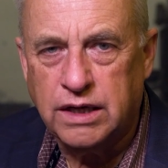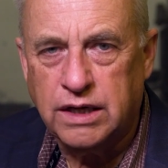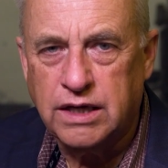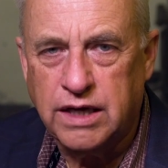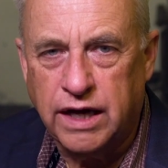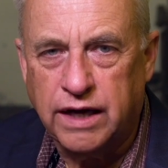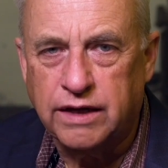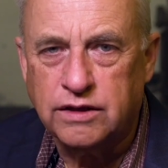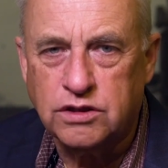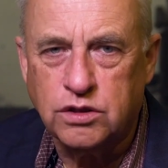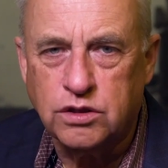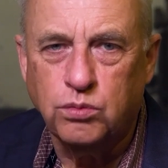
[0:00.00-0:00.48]

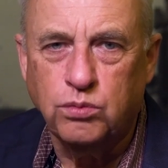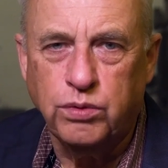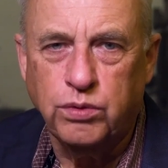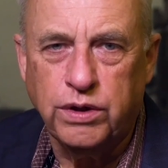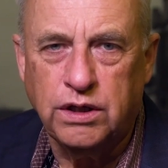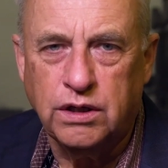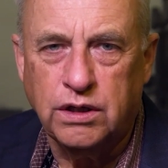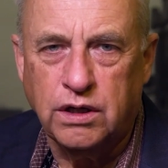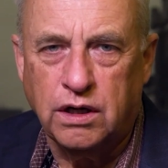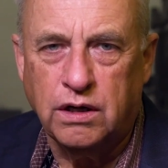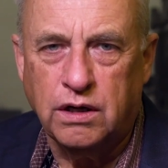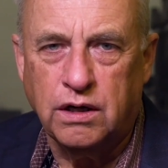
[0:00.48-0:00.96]
guess
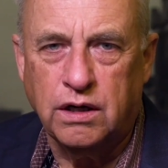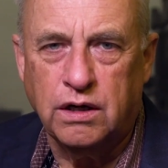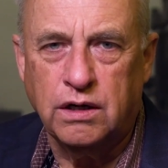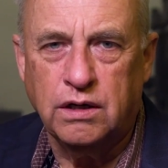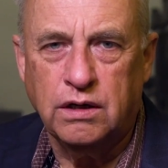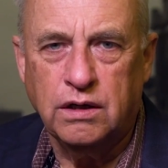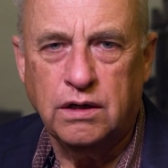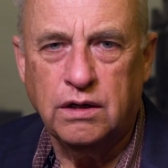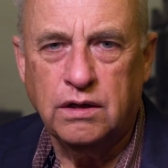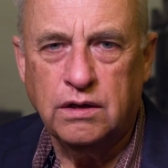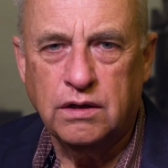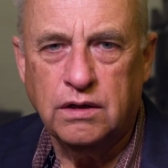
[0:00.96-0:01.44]
we
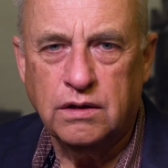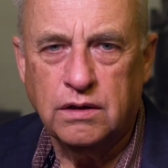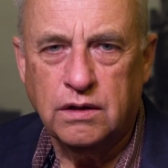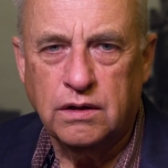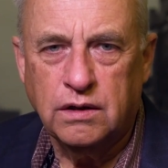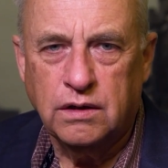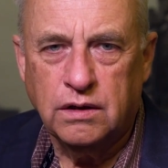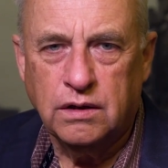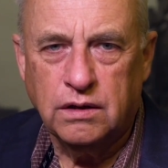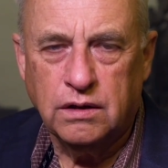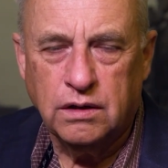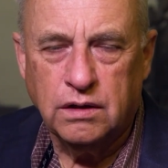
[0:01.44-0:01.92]
are
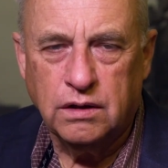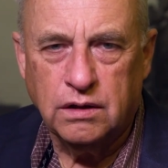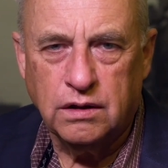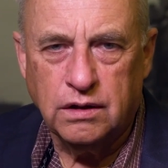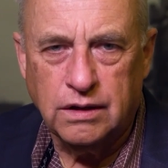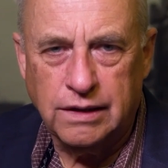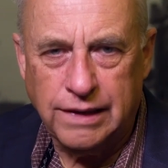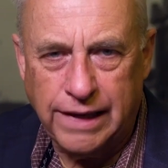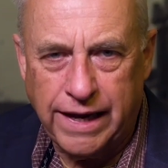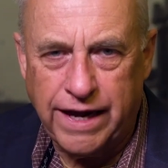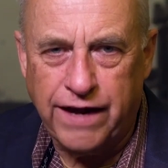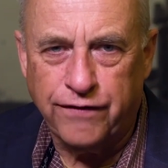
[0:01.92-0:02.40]

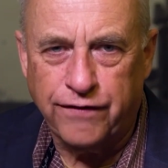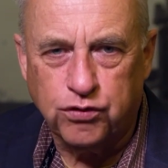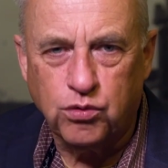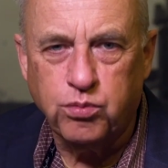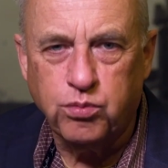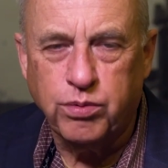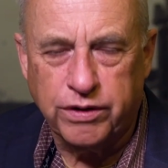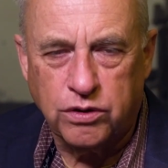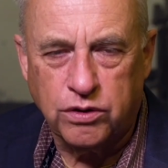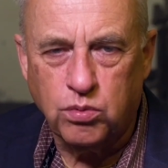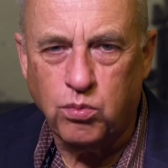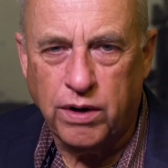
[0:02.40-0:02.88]
left
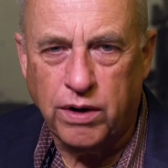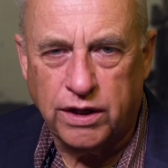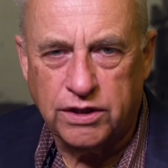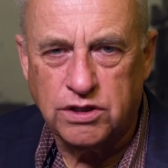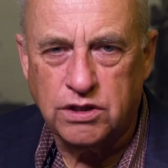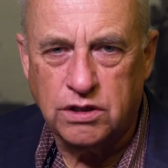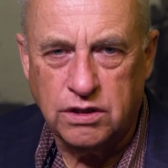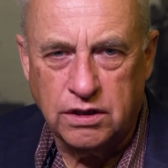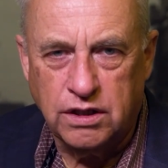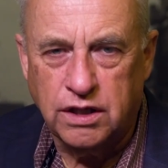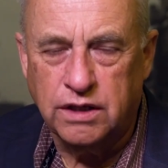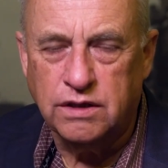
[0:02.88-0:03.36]
with
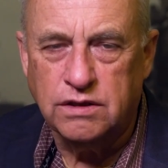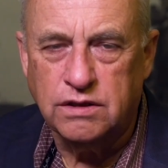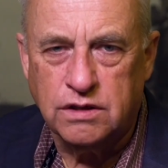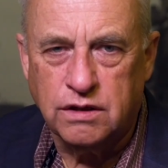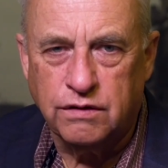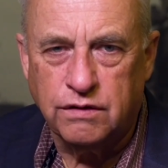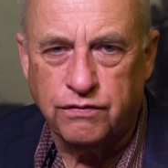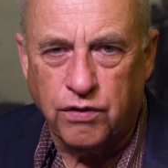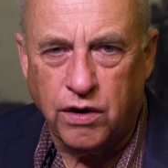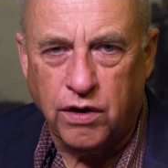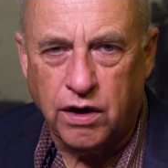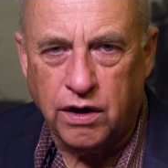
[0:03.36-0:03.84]
what did
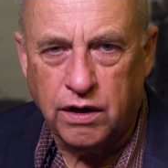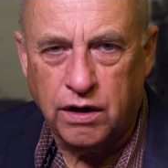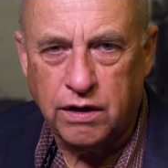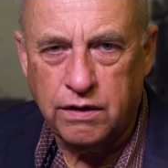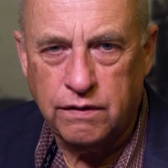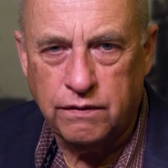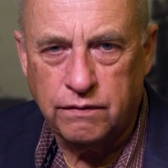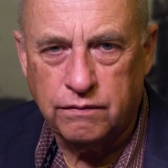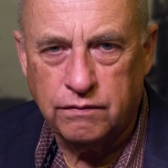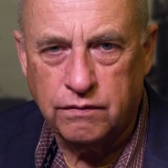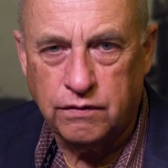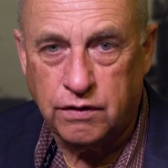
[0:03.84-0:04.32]

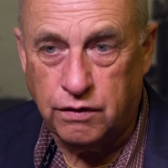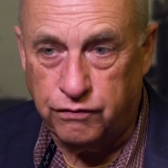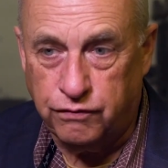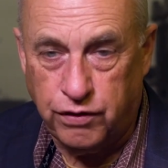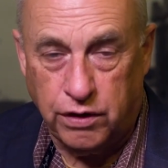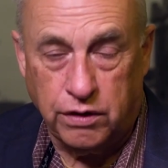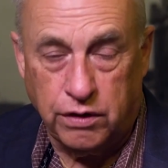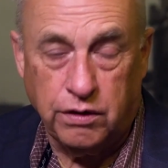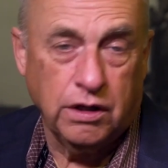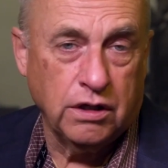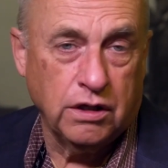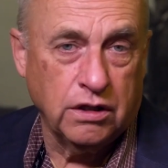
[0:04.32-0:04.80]
survive. There
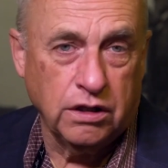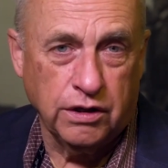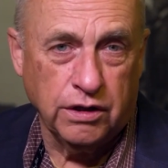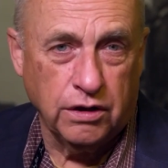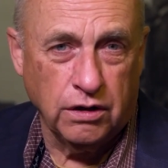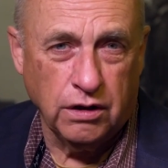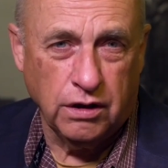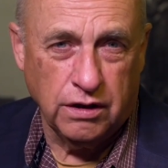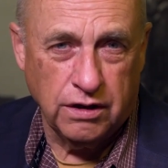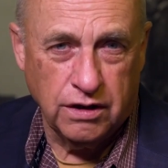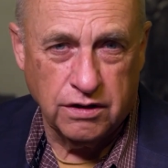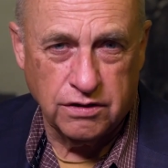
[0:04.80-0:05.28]
very
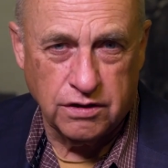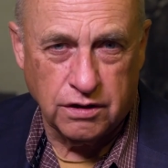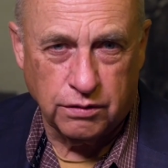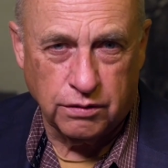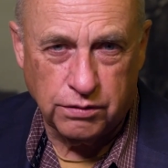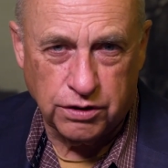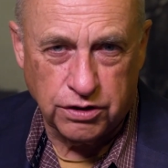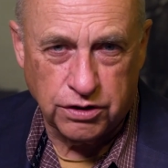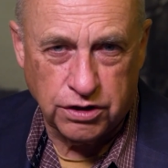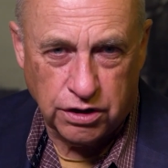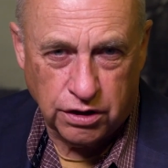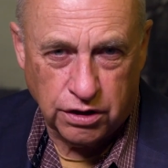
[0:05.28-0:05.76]
clearly is a
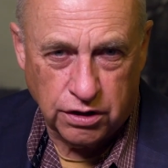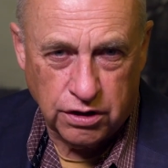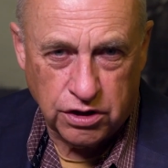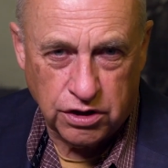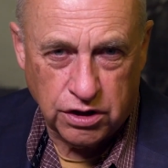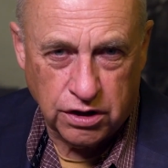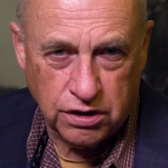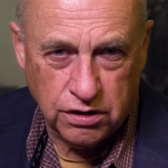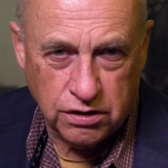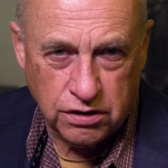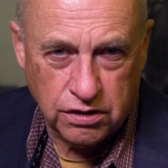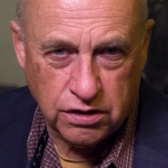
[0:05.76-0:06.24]

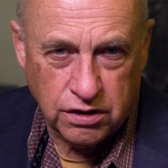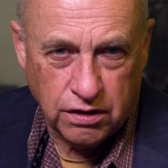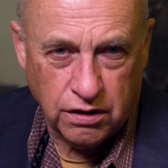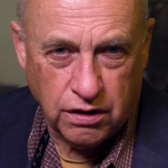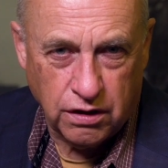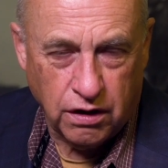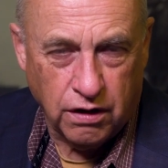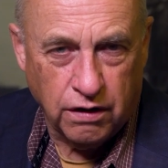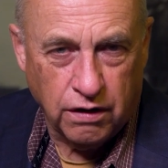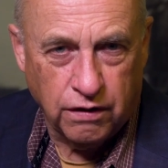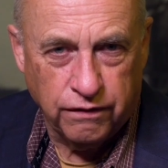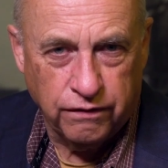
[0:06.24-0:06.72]
resurgence
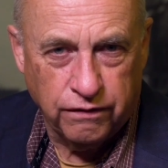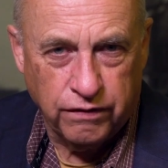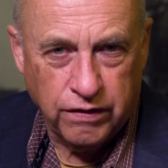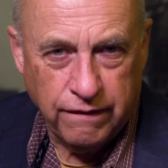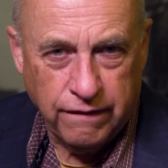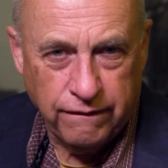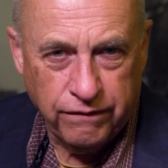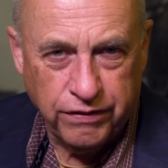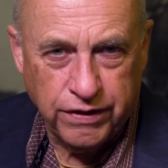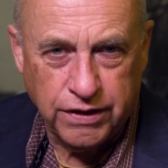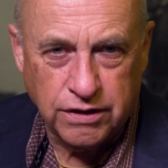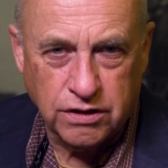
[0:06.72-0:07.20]
of
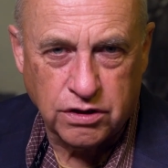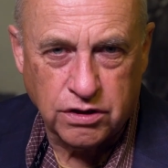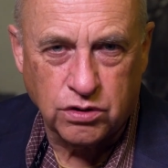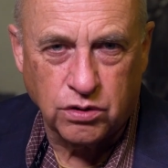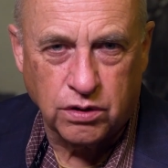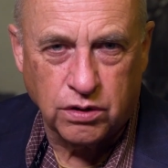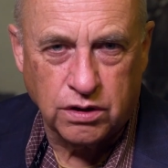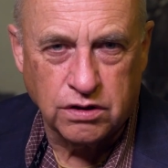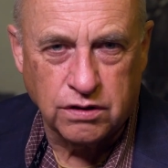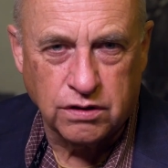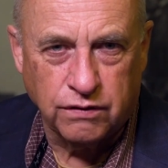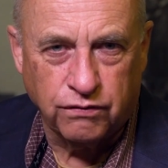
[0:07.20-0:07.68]
these
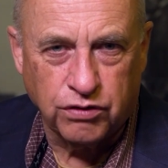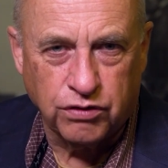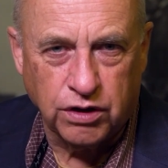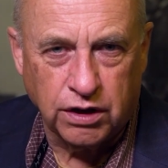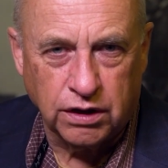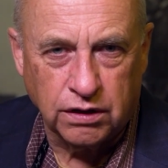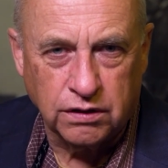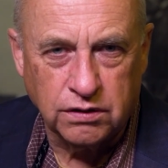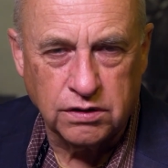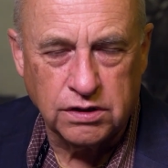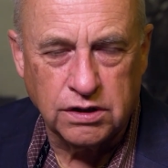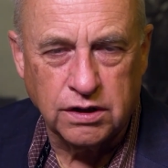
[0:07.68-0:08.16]
sorts of
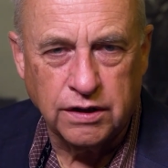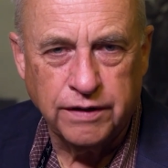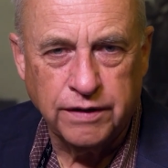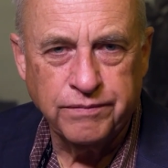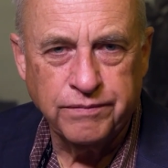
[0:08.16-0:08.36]
things.